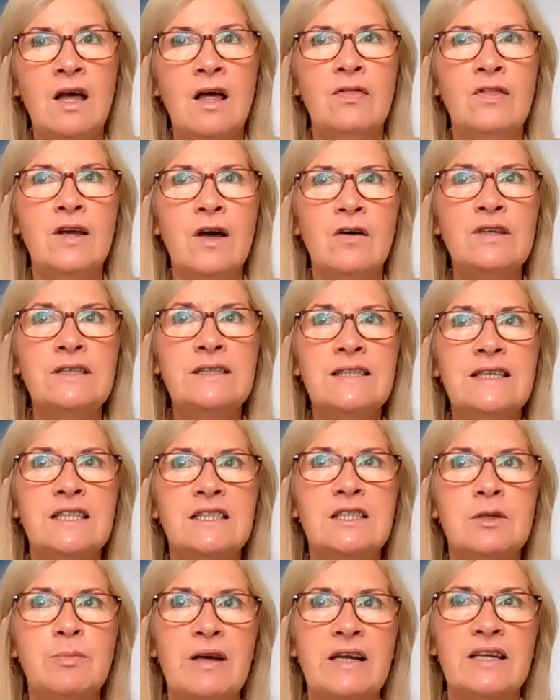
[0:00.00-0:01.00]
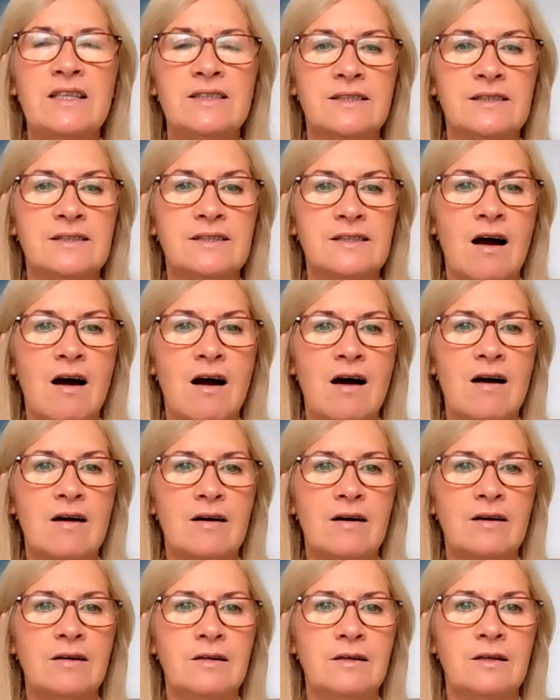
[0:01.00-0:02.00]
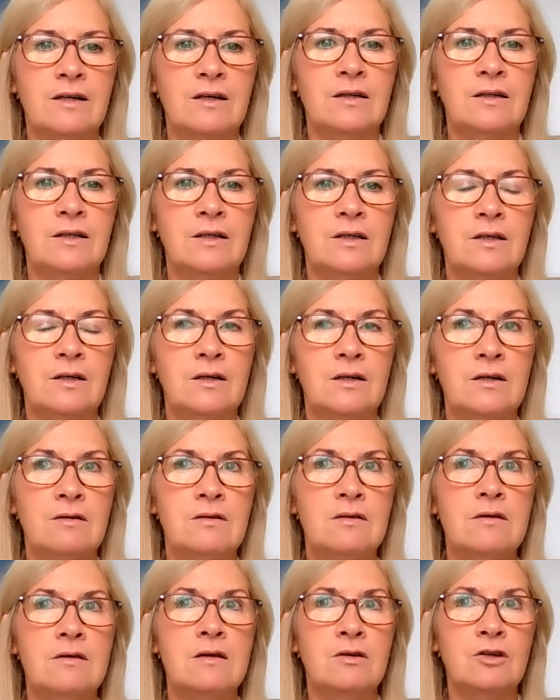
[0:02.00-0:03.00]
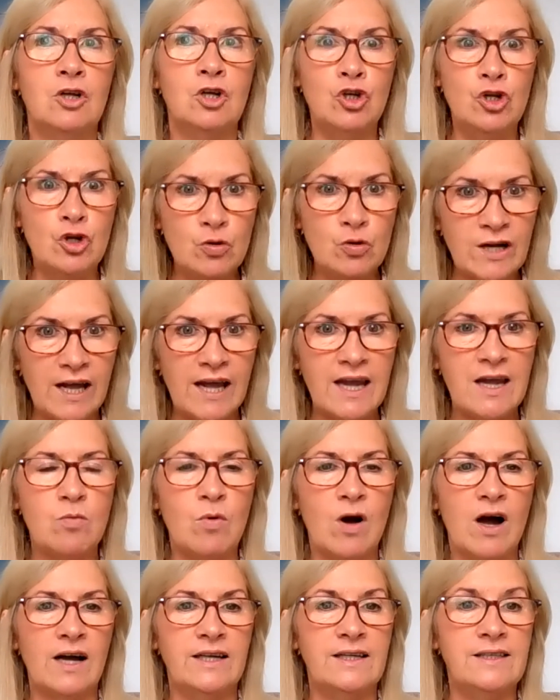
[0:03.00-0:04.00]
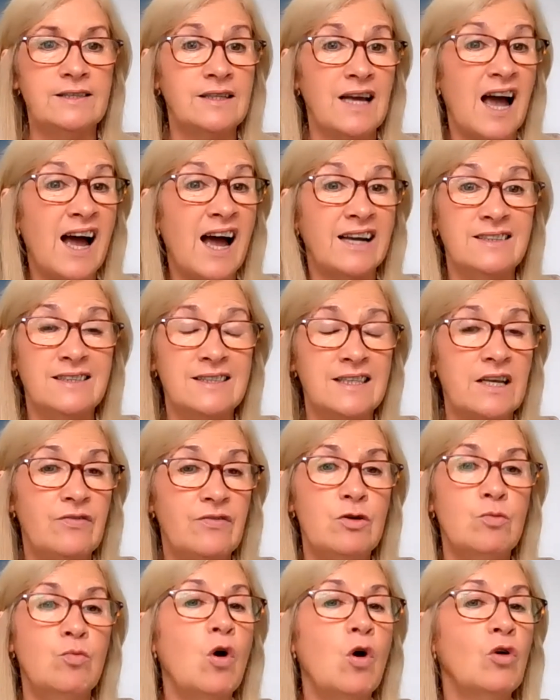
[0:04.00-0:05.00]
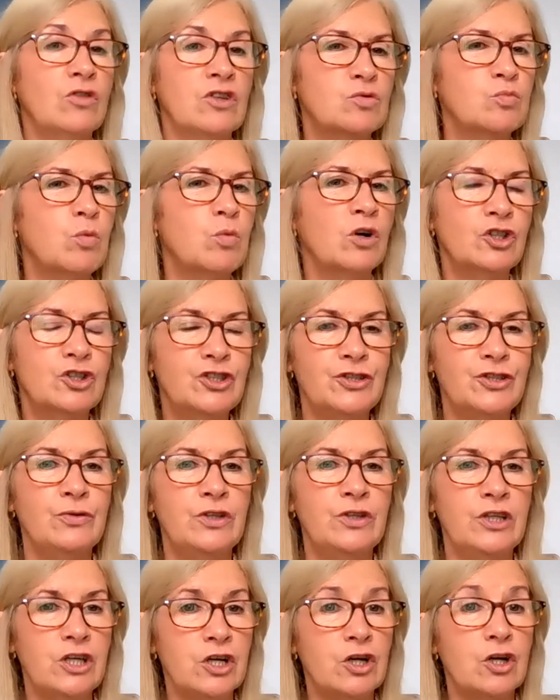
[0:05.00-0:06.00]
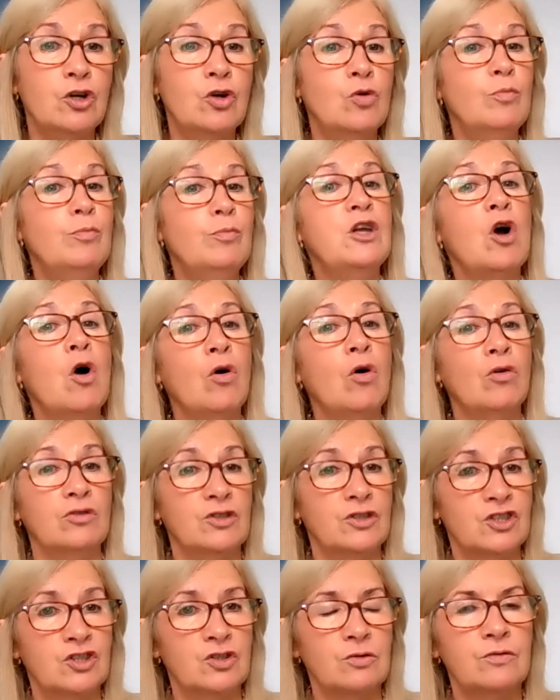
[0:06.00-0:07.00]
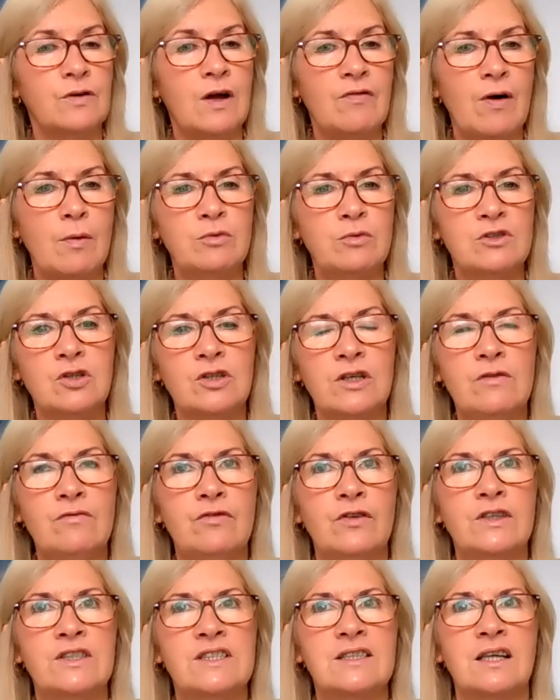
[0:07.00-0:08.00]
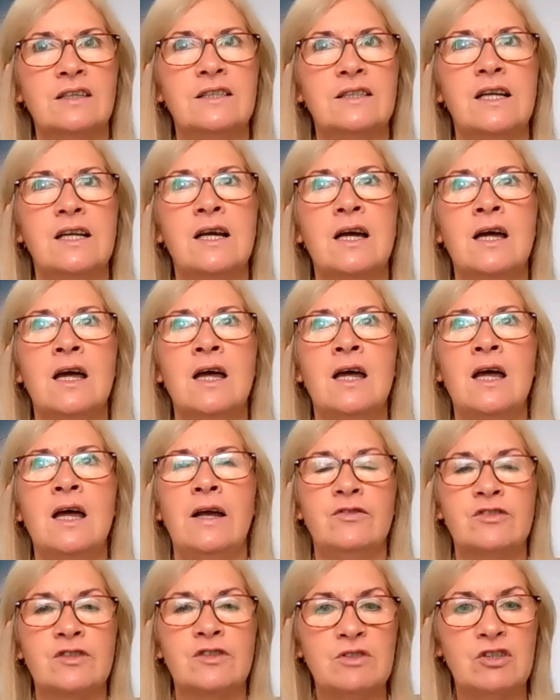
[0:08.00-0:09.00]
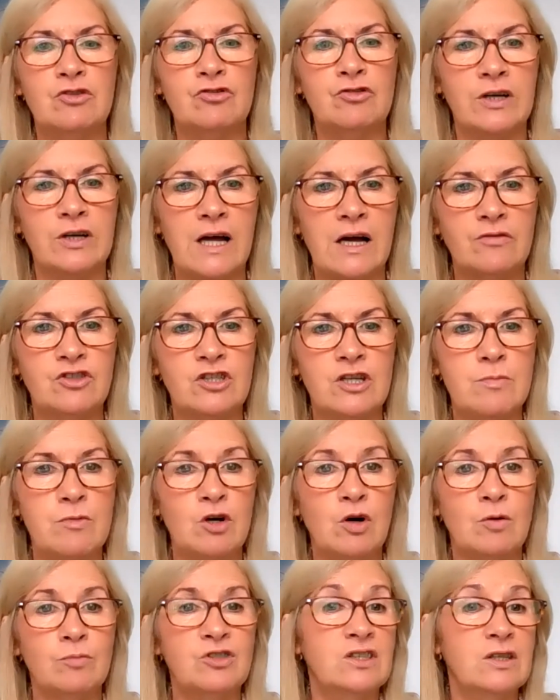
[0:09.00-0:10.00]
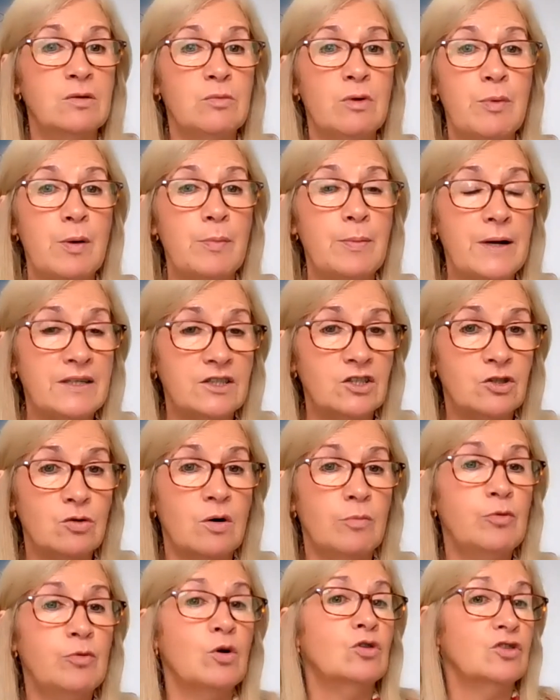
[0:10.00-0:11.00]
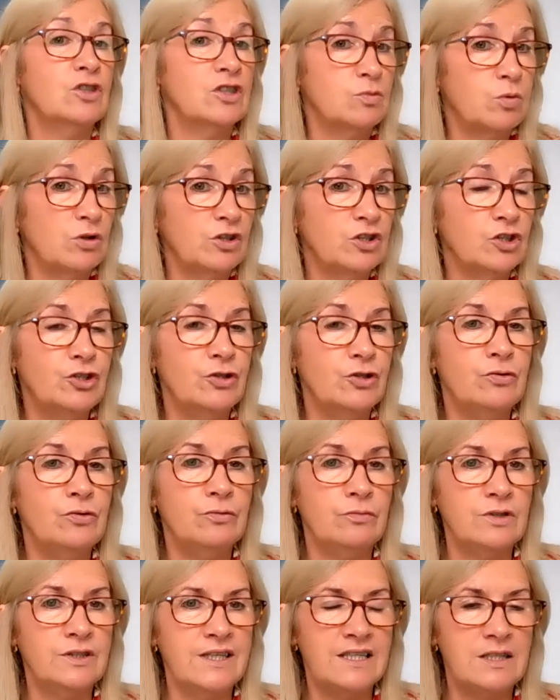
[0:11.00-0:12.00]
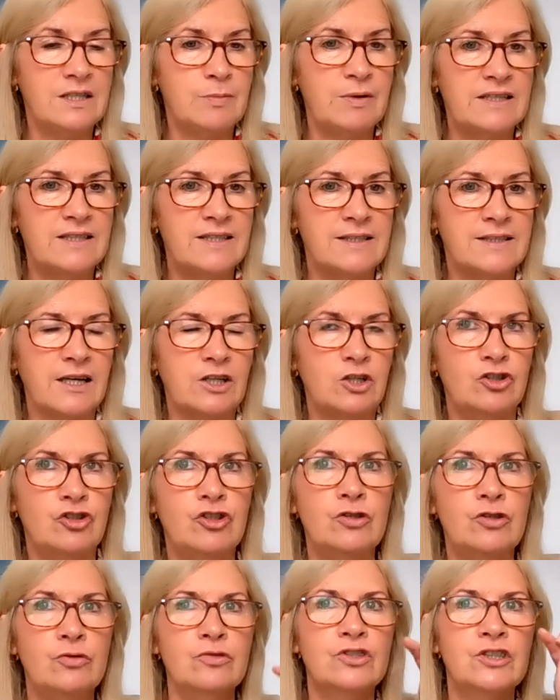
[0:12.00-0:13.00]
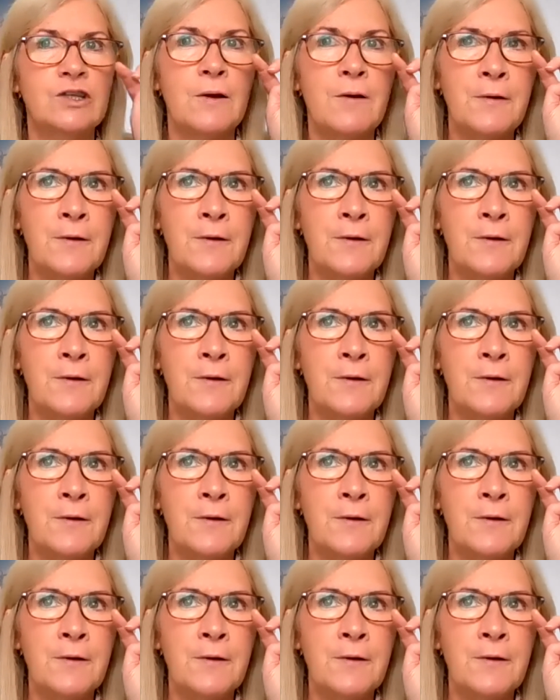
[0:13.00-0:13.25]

The other databases are UK wide, and if you want, there's 1 or 2 that you can go beyond. So if I was looking for a study, if somebody had run out of treatment options and they were prepared to go abroad, there's 1 or 2 databases I could use.